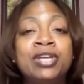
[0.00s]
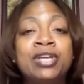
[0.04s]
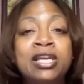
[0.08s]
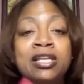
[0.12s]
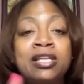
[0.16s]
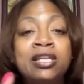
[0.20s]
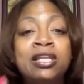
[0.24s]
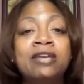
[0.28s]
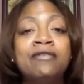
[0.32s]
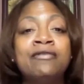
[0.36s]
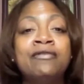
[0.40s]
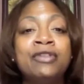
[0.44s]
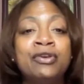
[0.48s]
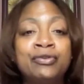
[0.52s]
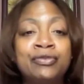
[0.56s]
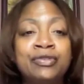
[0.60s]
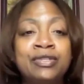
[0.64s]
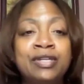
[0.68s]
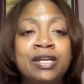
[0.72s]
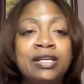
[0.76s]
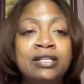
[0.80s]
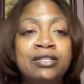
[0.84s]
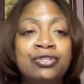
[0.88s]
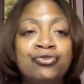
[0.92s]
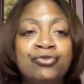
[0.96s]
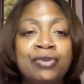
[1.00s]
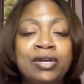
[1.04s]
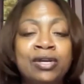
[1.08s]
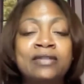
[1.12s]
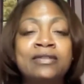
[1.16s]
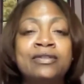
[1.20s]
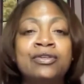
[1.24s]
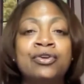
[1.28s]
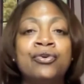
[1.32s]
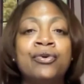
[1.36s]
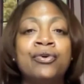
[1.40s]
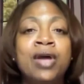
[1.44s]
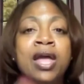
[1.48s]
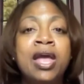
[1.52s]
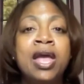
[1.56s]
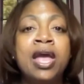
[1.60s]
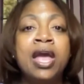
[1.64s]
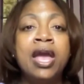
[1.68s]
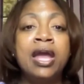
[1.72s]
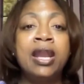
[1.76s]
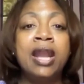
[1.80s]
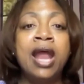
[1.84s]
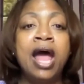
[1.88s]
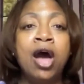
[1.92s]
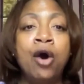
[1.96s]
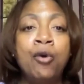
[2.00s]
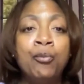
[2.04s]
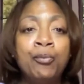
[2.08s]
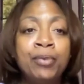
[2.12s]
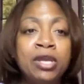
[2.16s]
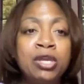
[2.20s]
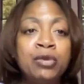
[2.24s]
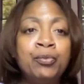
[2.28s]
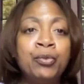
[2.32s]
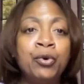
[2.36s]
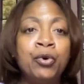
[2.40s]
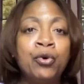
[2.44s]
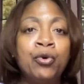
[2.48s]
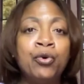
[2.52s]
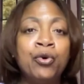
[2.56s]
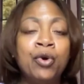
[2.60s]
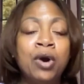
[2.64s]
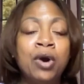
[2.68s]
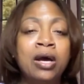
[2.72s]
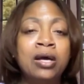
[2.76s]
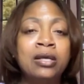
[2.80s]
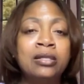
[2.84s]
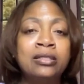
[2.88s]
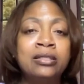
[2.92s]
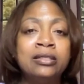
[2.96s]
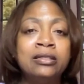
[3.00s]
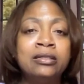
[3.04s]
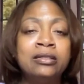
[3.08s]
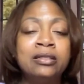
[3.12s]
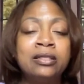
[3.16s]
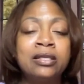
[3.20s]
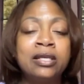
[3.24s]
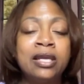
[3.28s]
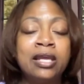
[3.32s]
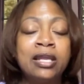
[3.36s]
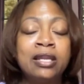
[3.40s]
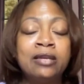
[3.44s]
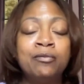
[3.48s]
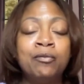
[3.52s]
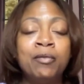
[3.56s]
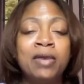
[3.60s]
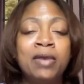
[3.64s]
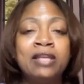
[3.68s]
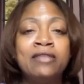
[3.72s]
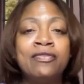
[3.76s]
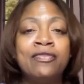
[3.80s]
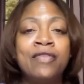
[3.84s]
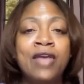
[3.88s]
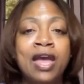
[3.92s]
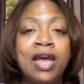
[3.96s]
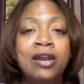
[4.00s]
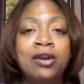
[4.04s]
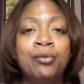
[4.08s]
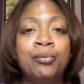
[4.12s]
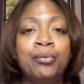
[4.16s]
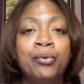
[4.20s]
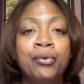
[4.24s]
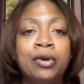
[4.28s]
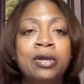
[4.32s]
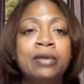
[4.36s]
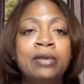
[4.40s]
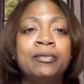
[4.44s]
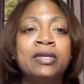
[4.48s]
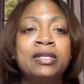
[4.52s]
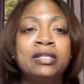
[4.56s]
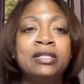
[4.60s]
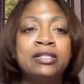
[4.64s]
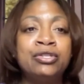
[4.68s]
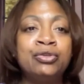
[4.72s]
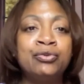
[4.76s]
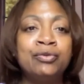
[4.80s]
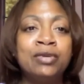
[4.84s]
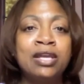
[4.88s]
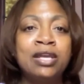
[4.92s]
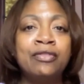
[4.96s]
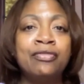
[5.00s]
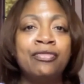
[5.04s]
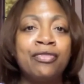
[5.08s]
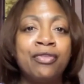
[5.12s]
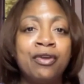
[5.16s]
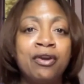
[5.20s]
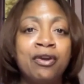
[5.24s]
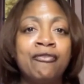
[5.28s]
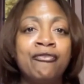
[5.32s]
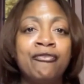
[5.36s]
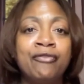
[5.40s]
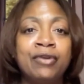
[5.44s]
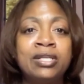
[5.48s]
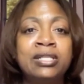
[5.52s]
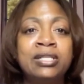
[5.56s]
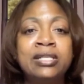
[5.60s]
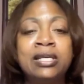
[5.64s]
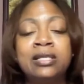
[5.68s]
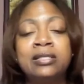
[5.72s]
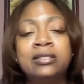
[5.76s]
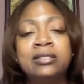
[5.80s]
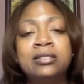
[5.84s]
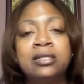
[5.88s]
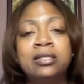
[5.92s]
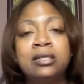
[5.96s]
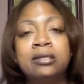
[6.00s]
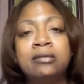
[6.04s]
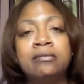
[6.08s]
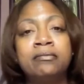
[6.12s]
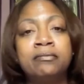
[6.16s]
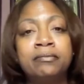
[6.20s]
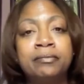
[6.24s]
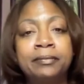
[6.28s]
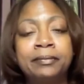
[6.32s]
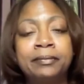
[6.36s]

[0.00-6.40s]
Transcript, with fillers: Again, give those dates, Drexel, and how people can make that appointment to get their free testing.